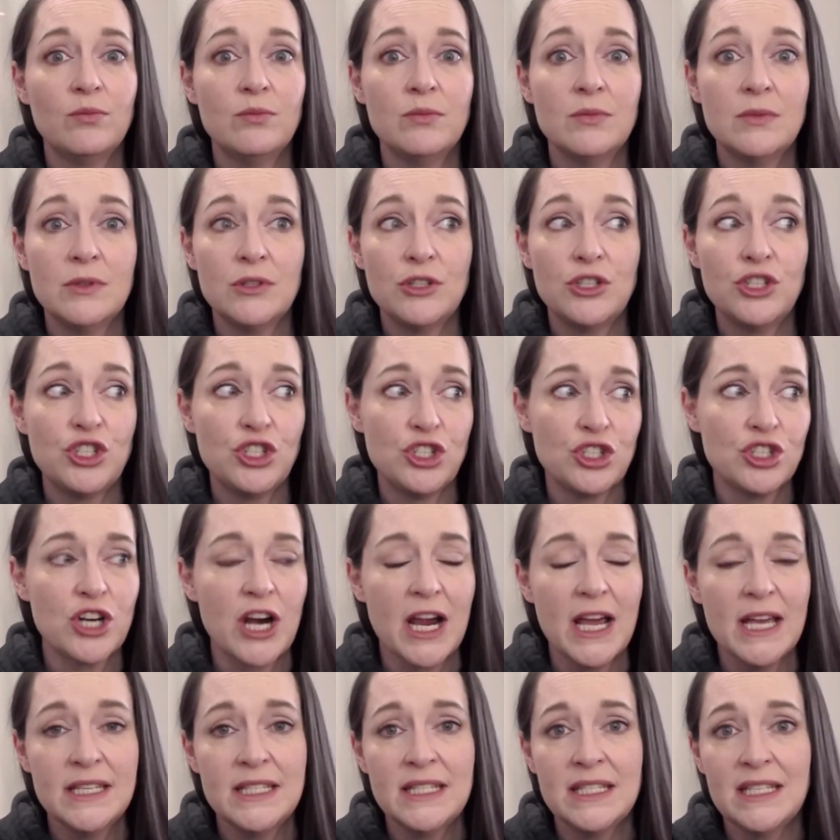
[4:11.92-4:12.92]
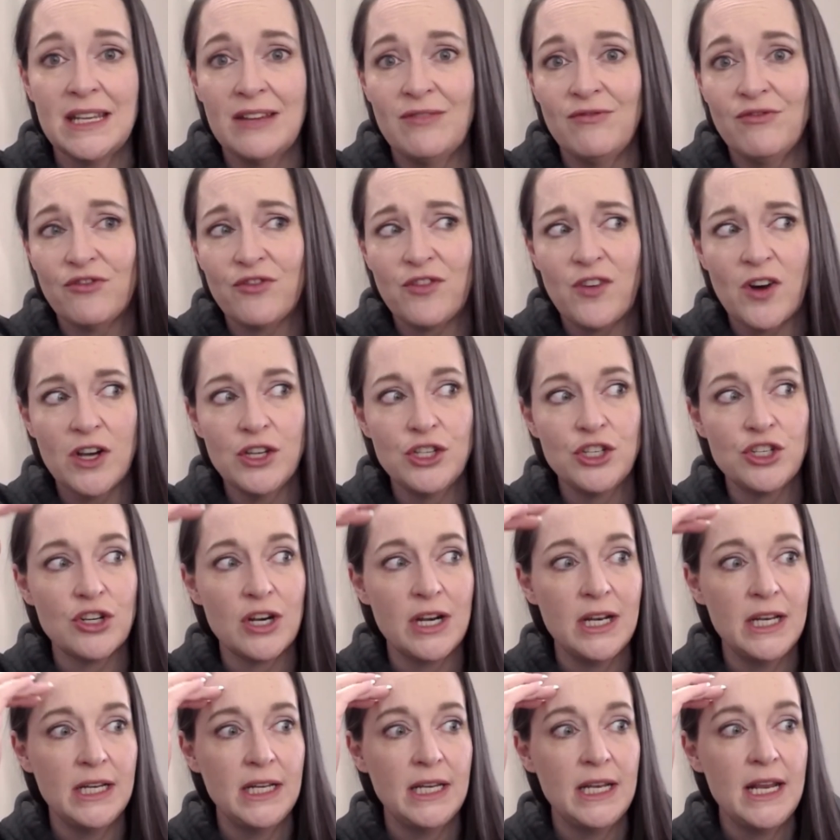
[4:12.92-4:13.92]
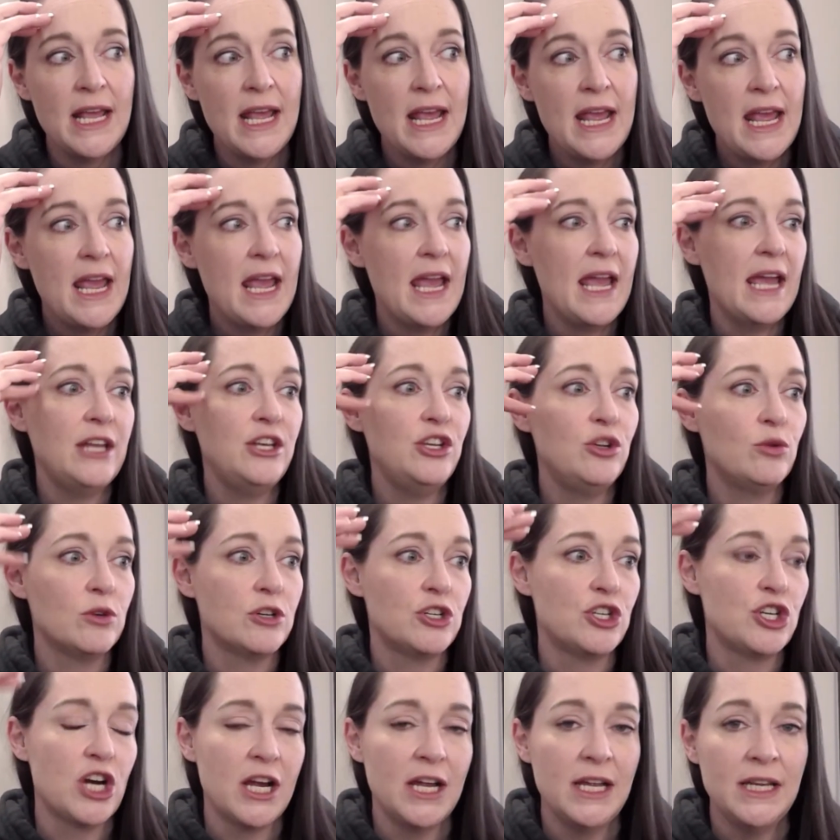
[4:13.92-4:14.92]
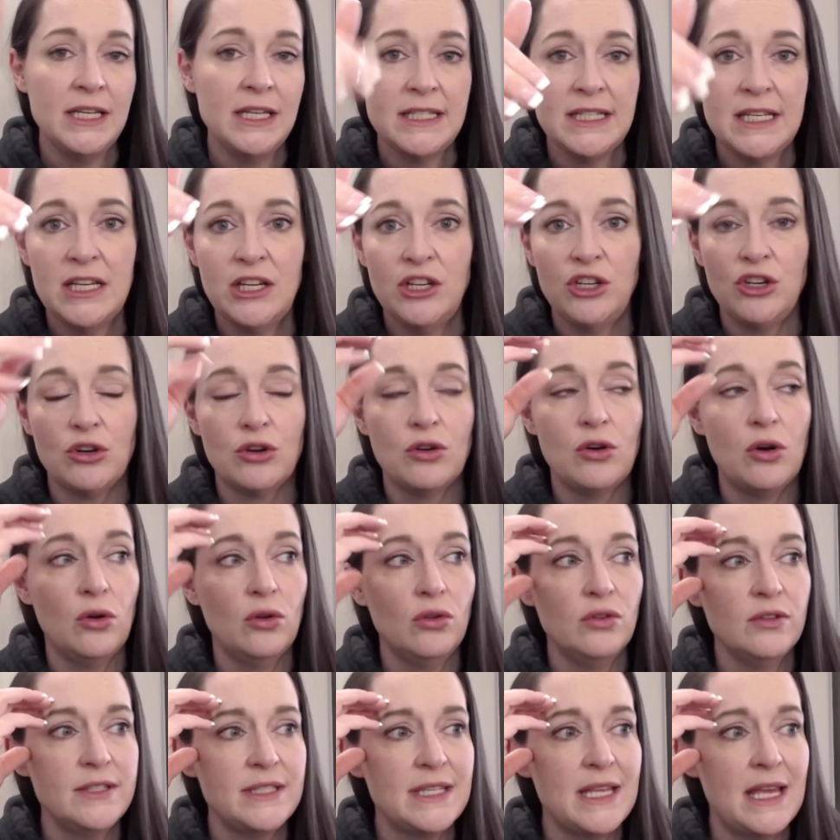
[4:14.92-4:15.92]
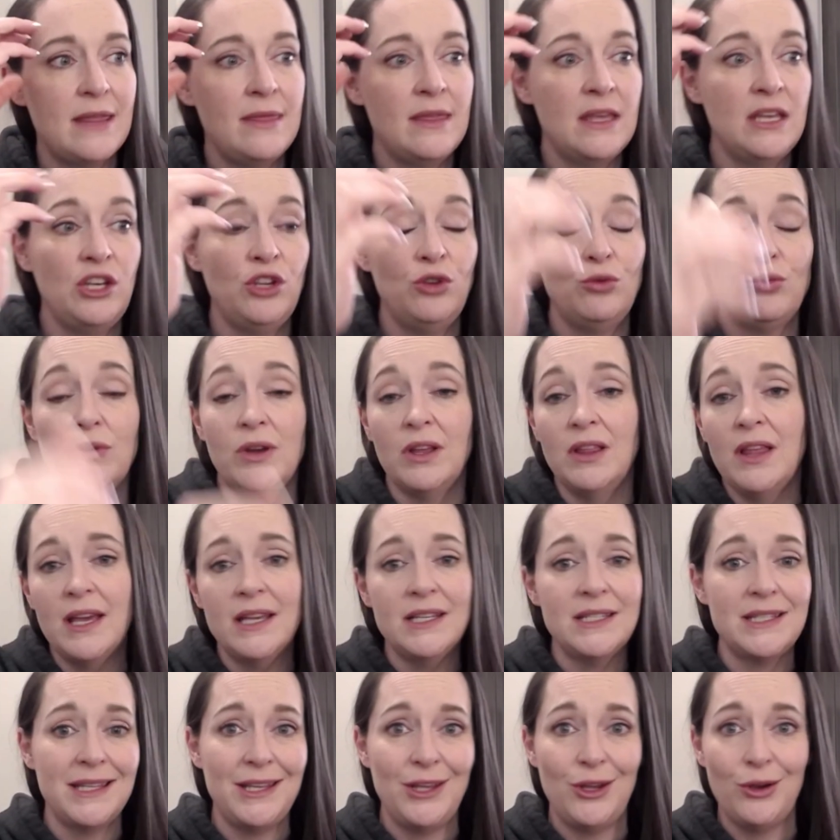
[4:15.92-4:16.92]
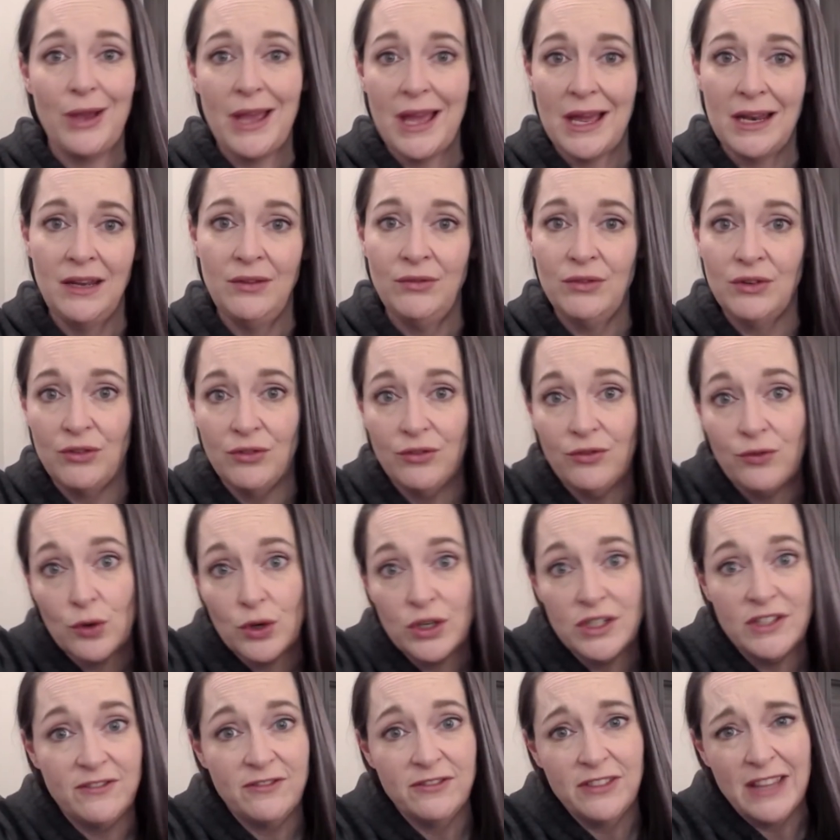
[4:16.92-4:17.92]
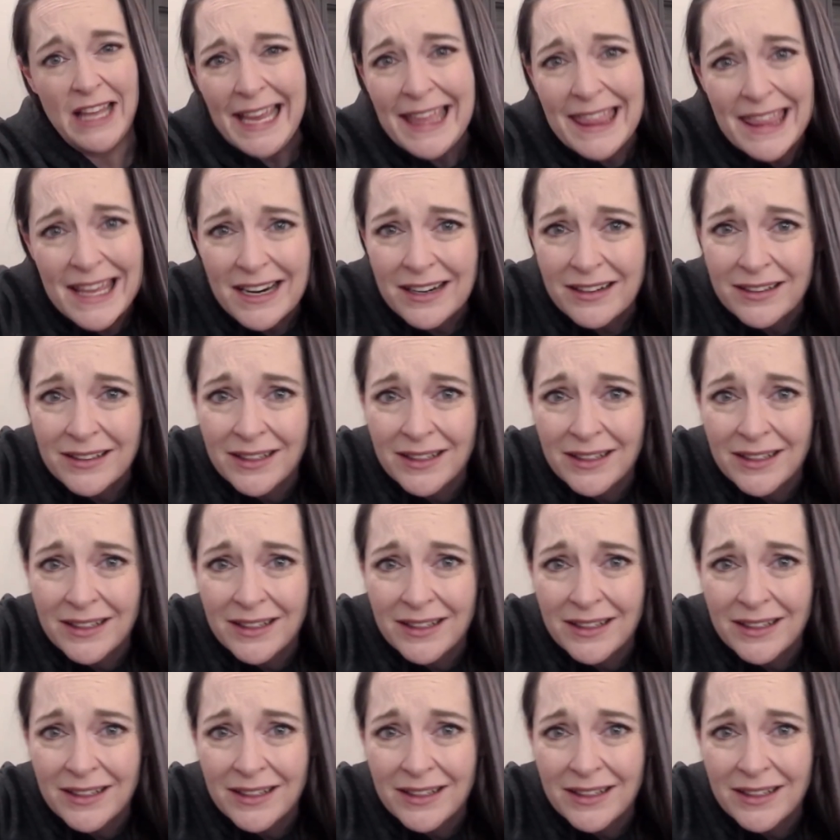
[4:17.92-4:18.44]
stressed and frustrated, and you are trying to hit your goals. And then you realize that you can't even afford to fly there.